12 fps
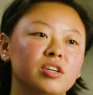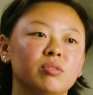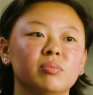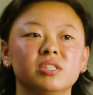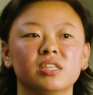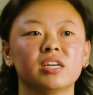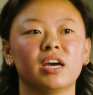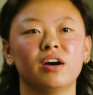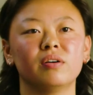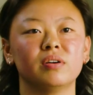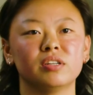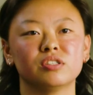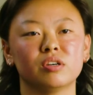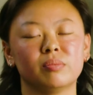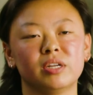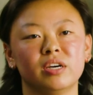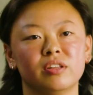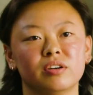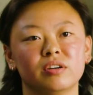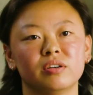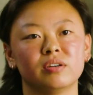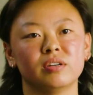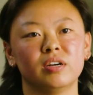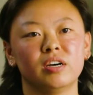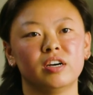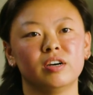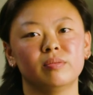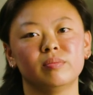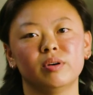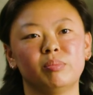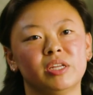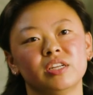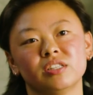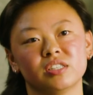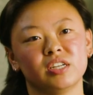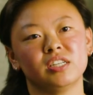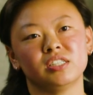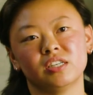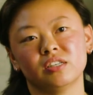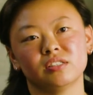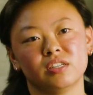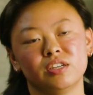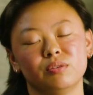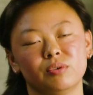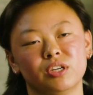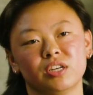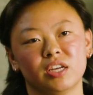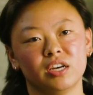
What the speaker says: you're missing out on so many other opinions and ideas that you wouldn't